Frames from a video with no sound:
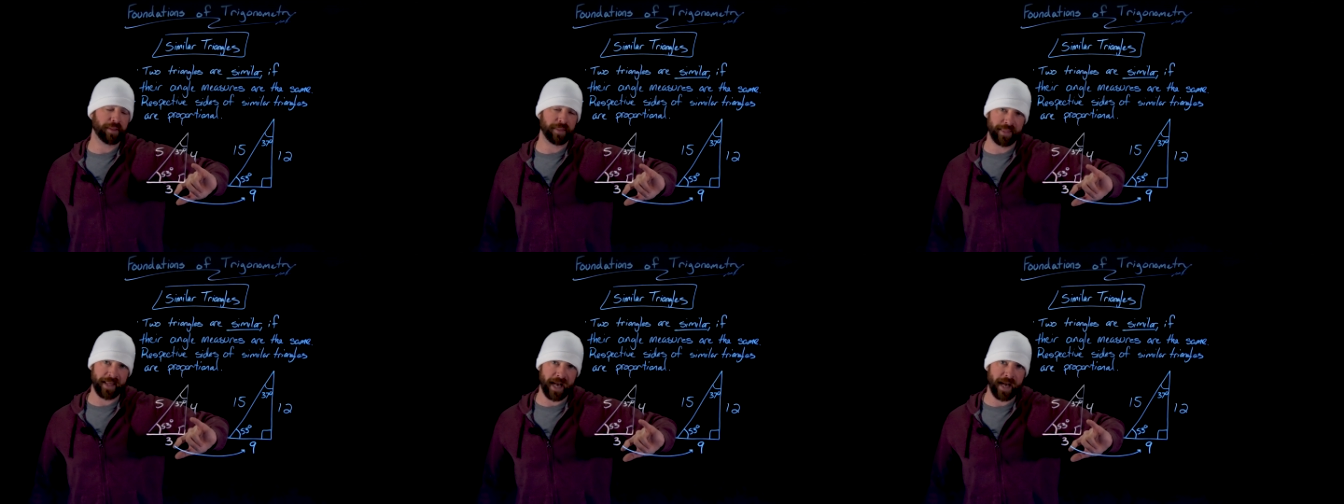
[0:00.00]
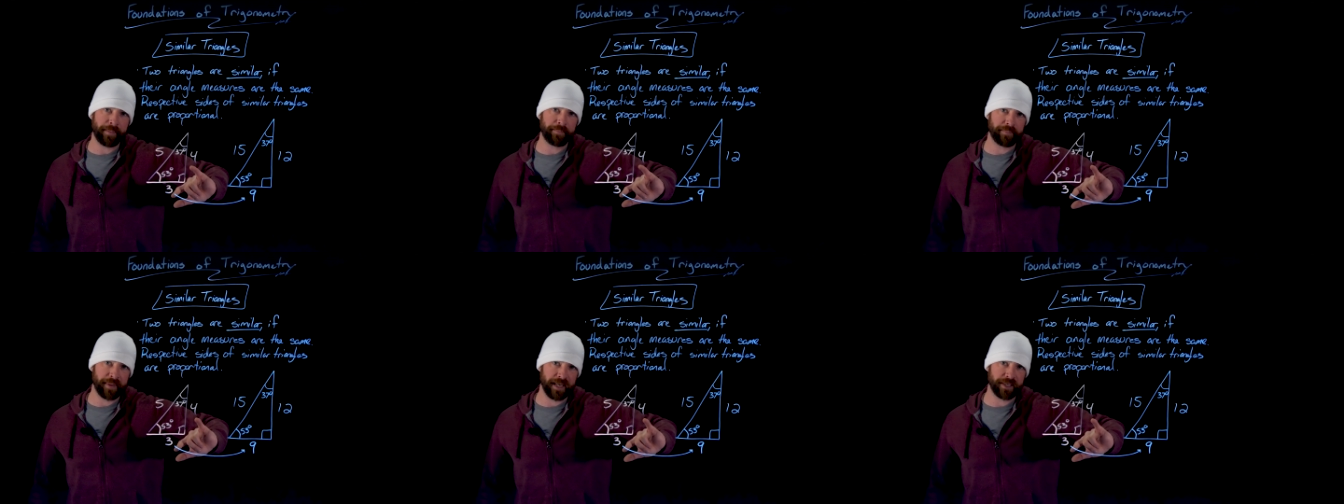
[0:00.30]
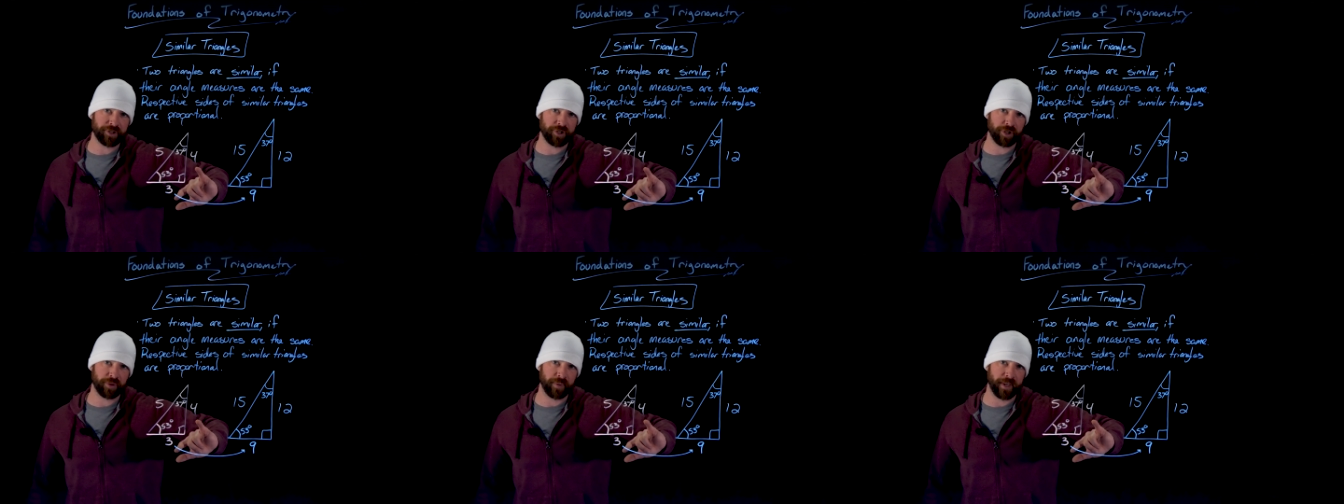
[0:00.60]
that
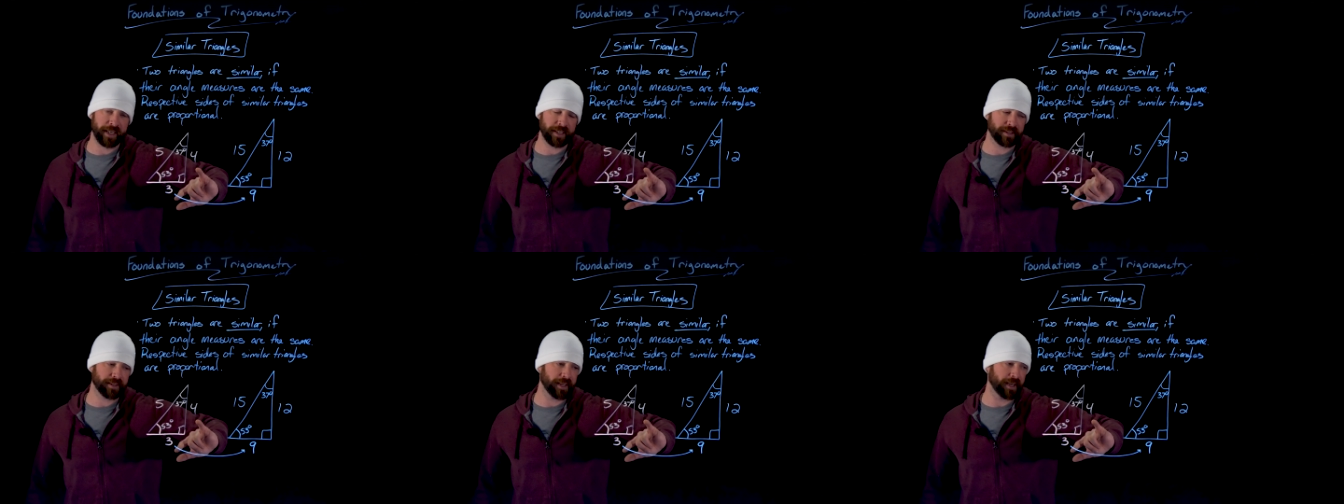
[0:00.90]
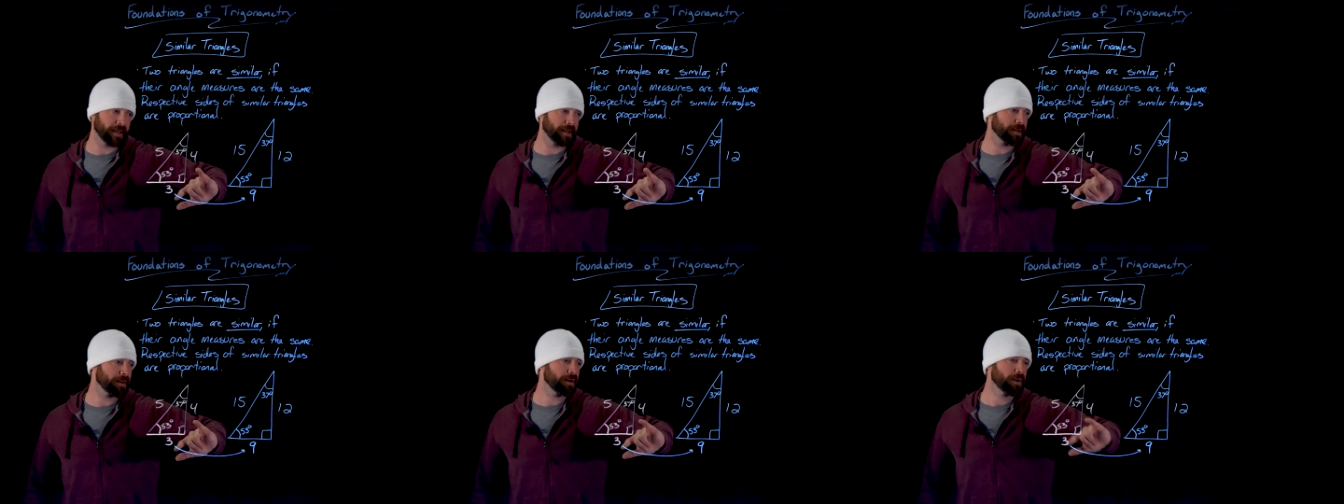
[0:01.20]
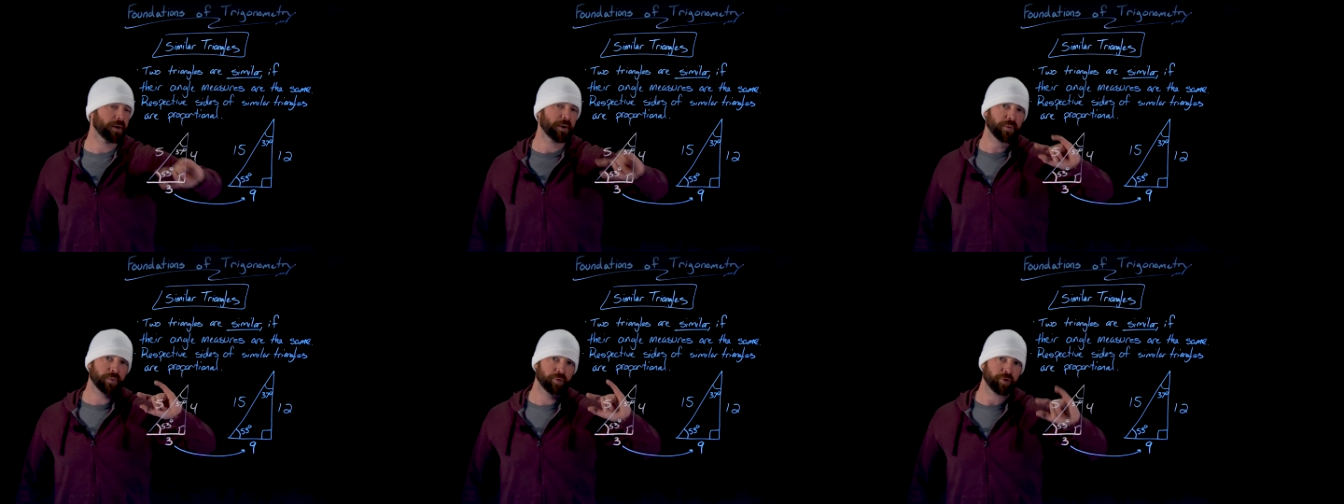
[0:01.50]
measure right there
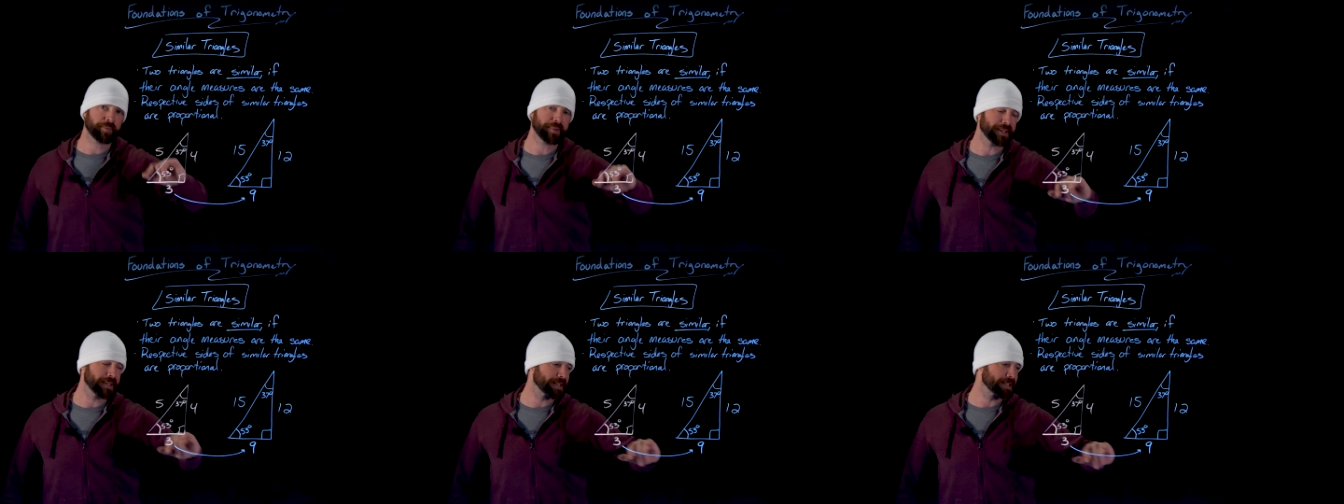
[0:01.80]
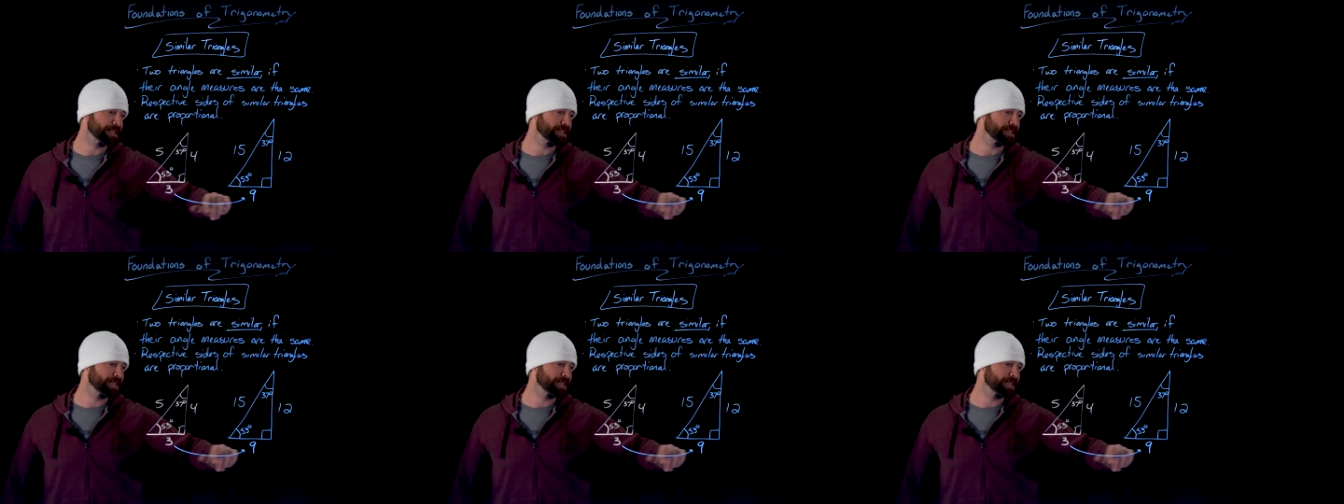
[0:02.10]
will be the